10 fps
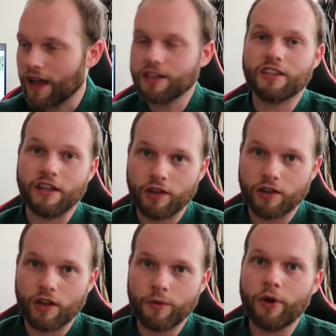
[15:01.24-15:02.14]
a
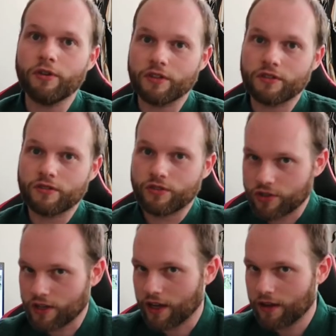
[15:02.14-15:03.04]
single opponent,
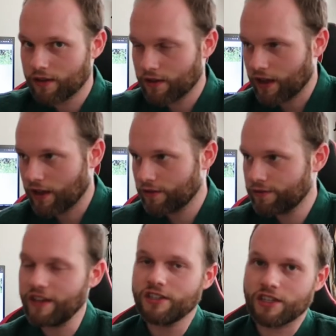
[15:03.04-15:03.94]
just like uh,
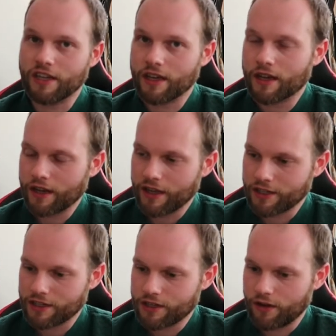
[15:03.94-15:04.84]
fencing
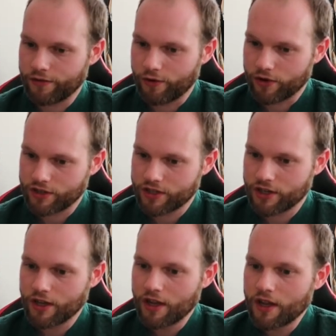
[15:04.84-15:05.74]
is, of course.
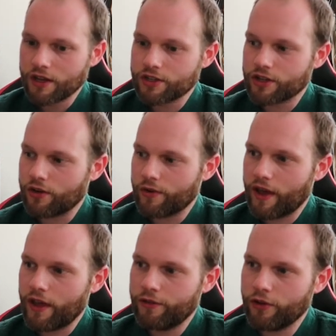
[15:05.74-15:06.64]
So
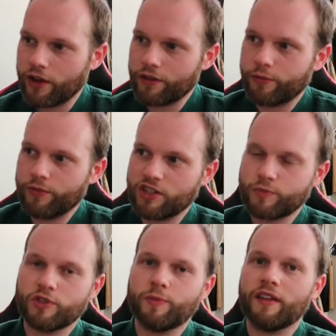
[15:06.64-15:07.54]
if you look at it from this
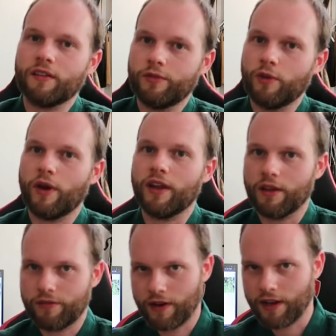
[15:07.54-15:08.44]
perspective, you might
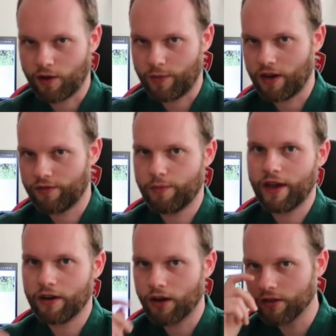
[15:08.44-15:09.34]
have a little bit of a
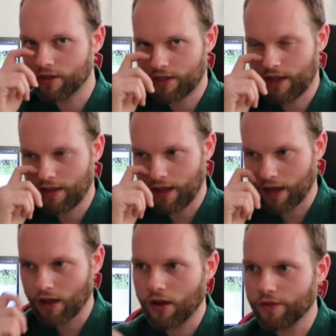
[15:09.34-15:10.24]
better
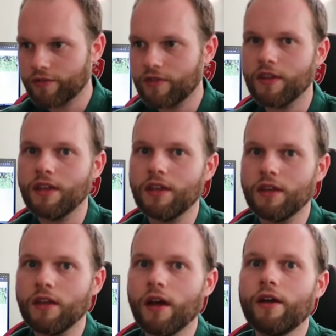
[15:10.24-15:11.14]
understanding of the,
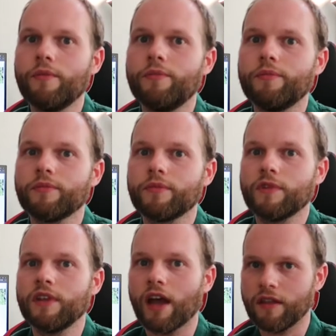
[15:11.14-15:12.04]
um,
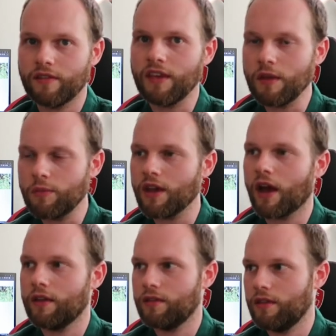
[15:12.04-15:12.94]
the idea
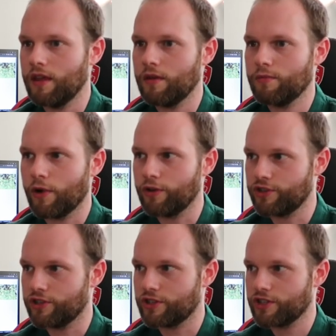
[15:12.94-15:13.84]
behind the
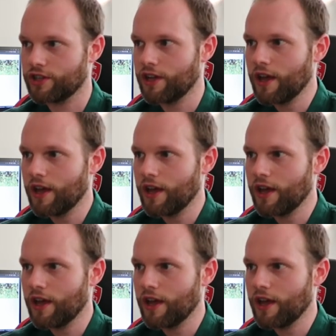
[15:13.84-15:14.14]
motions